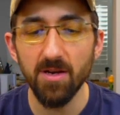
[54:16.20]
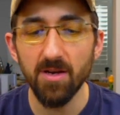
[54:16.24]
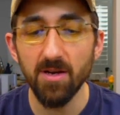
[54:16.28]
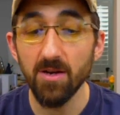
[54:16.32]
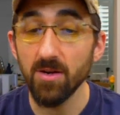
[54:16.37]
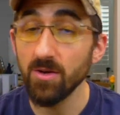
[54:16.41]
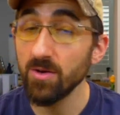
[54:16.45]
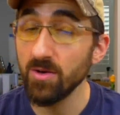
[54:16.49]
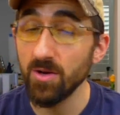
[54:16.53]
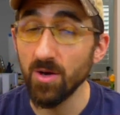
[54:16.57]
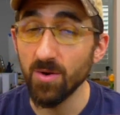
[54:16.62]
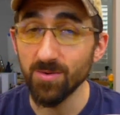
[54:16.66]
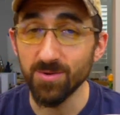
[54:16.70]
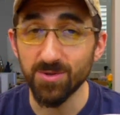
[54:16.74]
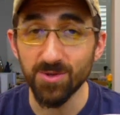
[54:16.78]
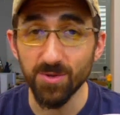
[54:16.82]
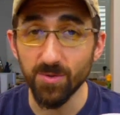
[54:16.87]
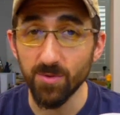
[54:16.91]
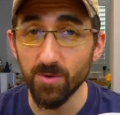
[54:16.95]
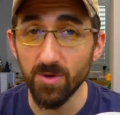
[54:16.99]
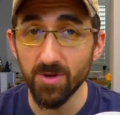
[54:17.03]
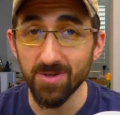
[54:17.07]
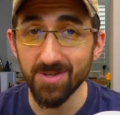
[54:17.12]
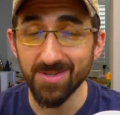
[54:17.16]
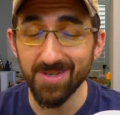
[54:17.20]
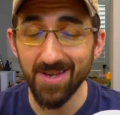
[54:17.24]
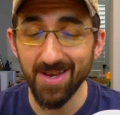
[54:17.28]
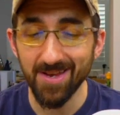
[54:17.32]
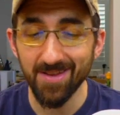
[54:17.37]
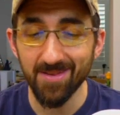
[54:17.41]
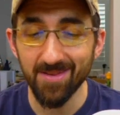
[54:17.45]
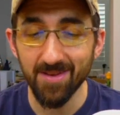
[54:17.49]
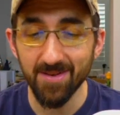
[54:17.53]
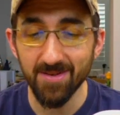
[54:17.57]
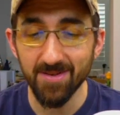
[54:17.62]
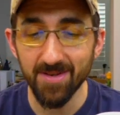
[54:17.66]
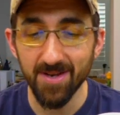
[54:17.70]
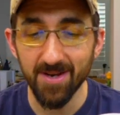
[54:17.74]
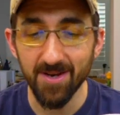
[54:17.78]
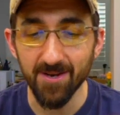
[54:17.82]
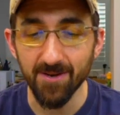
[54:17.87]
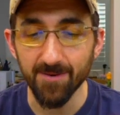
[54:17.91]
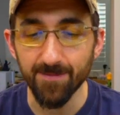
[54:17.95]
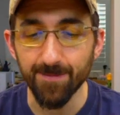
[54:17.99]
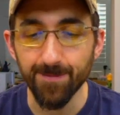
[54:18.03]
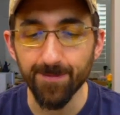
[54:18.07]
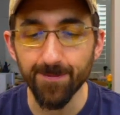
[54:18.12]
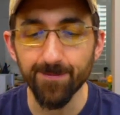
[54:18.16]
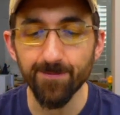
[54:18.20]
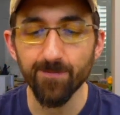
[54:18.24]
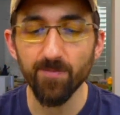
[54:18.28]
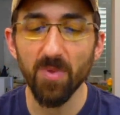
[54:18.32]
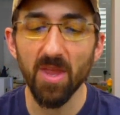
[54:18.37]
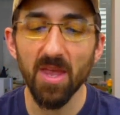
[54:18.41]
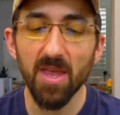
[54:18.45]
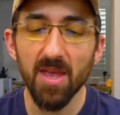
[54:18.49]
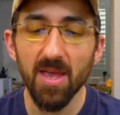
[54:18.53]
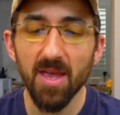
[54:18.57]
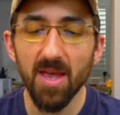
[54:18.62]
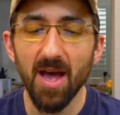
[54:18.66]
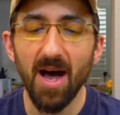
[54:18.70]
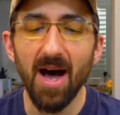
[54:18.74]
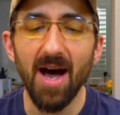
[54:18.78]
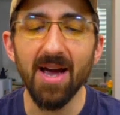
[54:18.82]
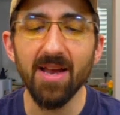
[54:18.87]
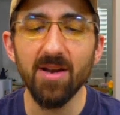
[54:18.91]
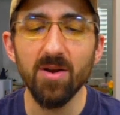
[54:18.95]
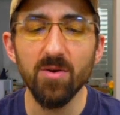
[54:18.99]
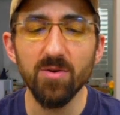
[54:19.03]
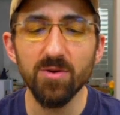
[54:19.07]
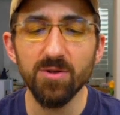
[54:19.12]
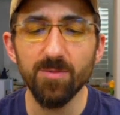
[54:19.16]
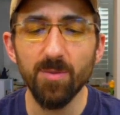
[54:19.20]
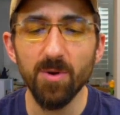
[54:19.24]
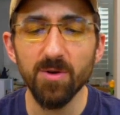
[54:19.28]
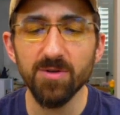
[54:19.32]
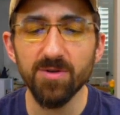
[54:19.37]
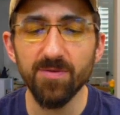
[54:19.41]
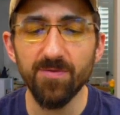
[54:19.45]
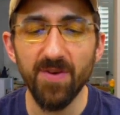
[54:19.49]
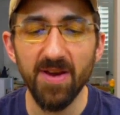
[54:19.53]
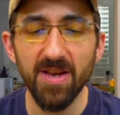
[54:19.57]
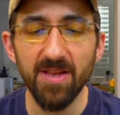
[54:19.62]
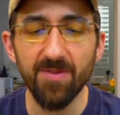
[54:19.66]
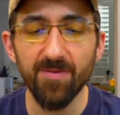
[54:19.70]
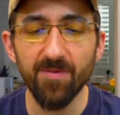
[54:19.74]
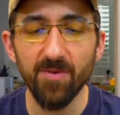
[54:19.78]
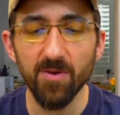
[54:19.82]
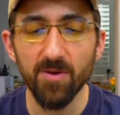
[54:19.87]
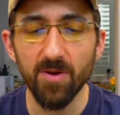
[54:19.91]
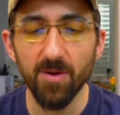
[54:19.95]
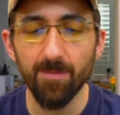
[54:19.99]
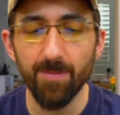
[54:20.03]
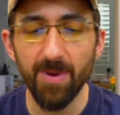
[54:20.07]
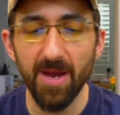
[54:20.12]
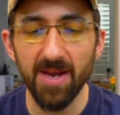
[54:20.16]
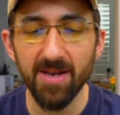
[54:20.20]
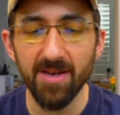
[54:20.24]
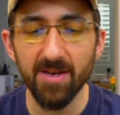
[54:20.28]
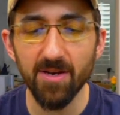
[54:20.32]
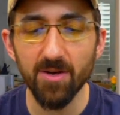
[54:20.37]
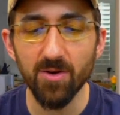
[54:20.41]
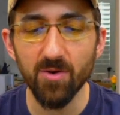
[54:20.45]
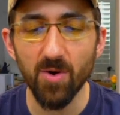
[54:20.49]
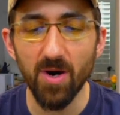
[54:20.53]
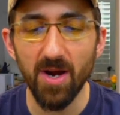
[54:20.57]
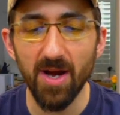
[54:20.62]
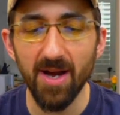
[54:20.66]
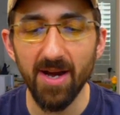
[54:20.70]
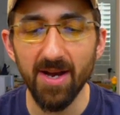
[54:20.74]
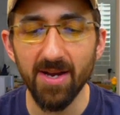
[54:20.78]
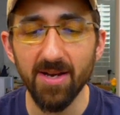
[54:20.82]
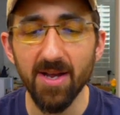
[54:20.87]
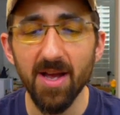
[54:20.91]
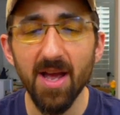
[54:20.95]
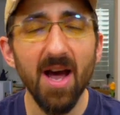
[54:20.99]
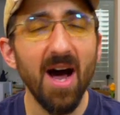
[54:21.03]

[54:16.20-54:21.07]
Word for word: No sooner said than done. Ino's most faithful companion cried,